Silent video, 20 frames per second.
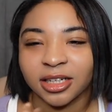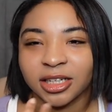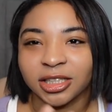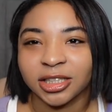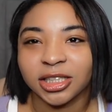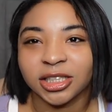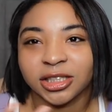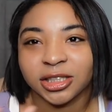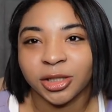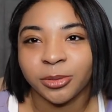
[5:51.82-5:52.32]

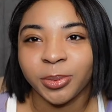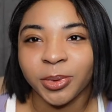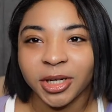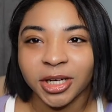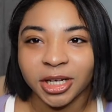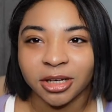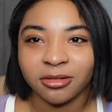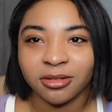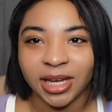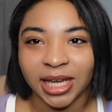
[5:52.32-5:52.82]
just super
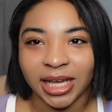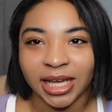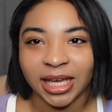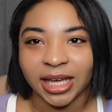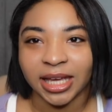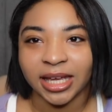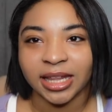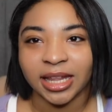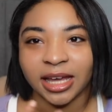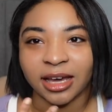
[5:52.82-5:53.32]

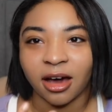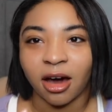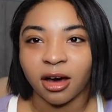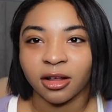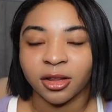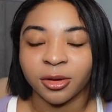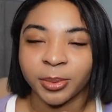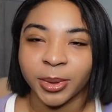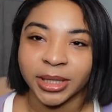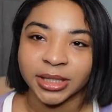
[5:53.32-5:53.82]
unique. Like all
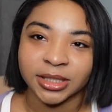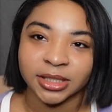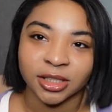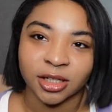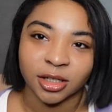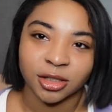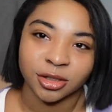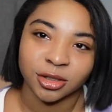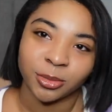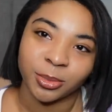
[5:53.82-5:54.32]
their pieces
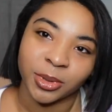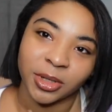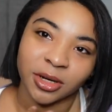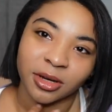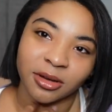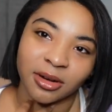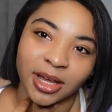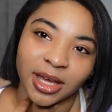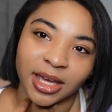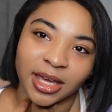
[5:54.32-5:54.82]
are super
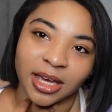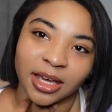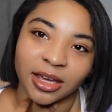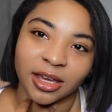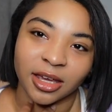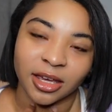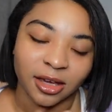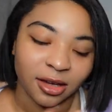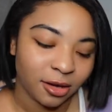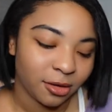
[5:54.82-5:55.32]
unique and
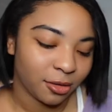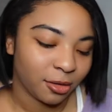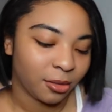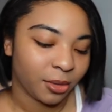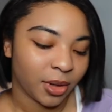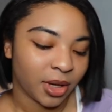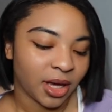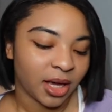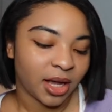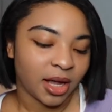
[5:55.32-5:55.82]
cute.
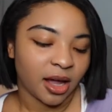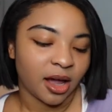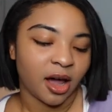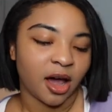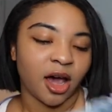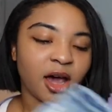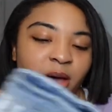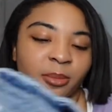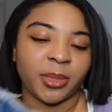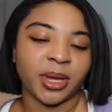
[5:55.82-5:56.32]

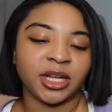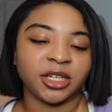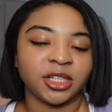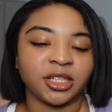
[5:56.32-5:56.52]
And